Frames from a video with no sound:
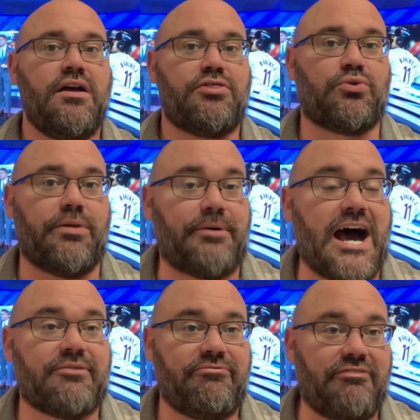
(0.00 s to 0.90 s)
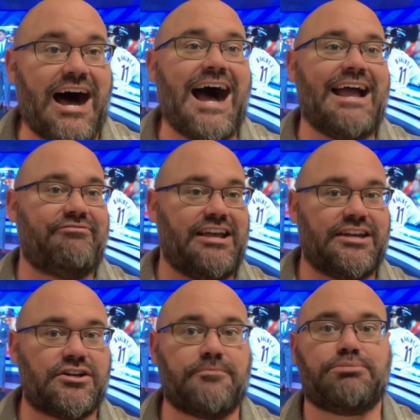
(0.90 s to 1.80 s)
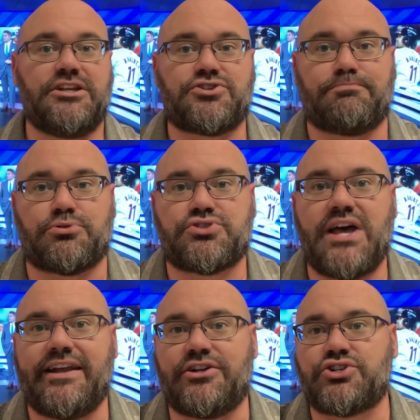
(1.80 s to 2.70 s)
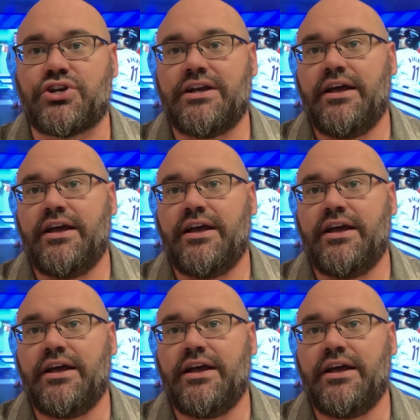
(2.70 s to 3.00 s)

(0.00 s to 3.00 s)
They're in the bottom five in completion percentage.